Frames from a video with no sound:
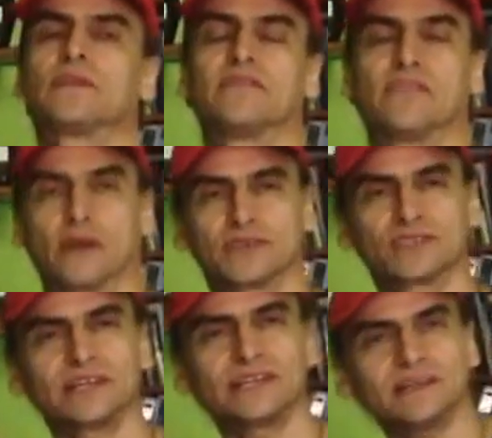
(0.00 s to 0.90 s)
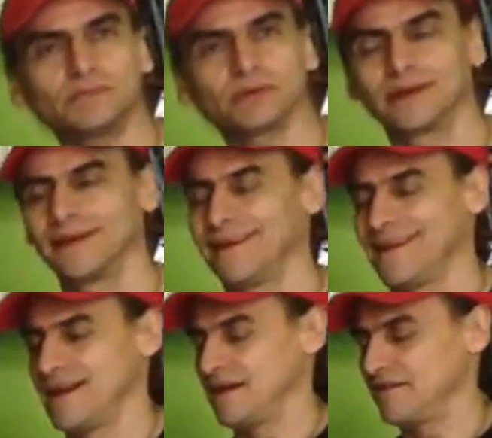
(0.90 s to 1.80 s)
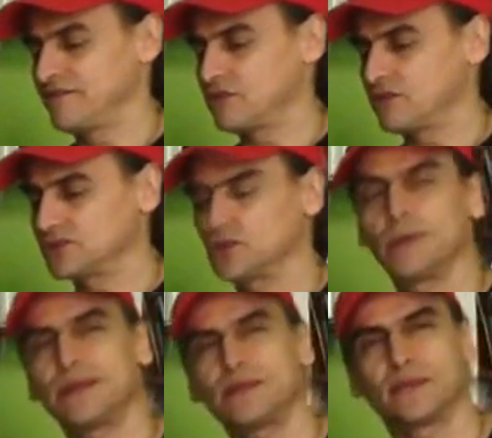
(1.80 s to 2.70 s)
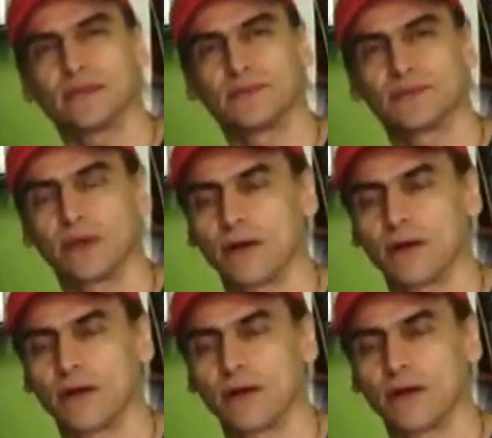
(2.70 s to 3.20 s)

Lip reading: for our sleep, for so many things.